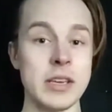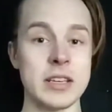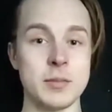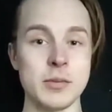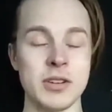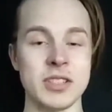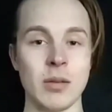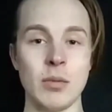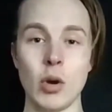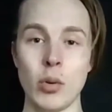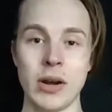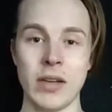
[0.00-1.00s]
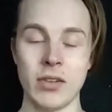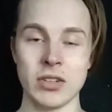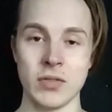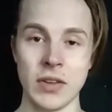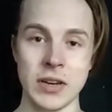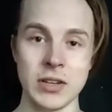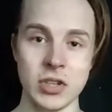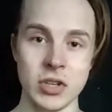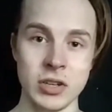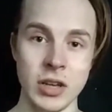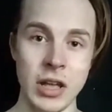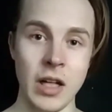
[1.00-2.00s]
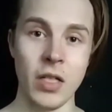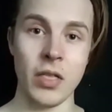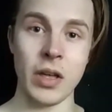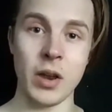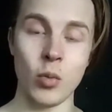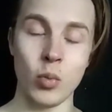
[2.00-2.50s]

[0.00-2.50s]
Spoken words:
experience some lower levels of energy than